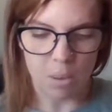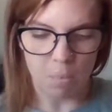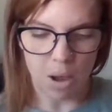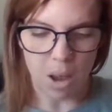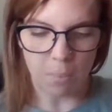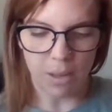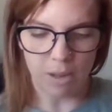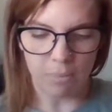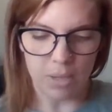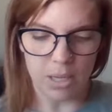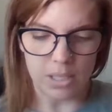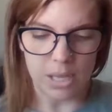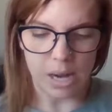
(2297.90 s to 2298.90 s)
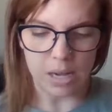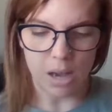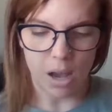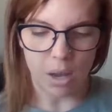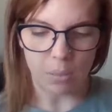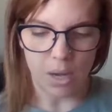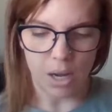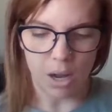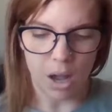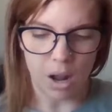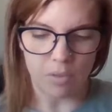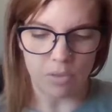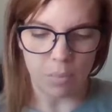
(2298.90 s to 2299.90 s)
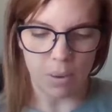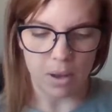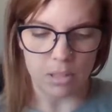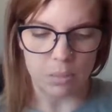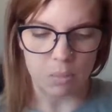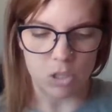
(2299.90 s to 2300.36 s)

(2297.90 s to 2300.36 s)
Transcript: Mom gave me a tight hug when I got off the bus,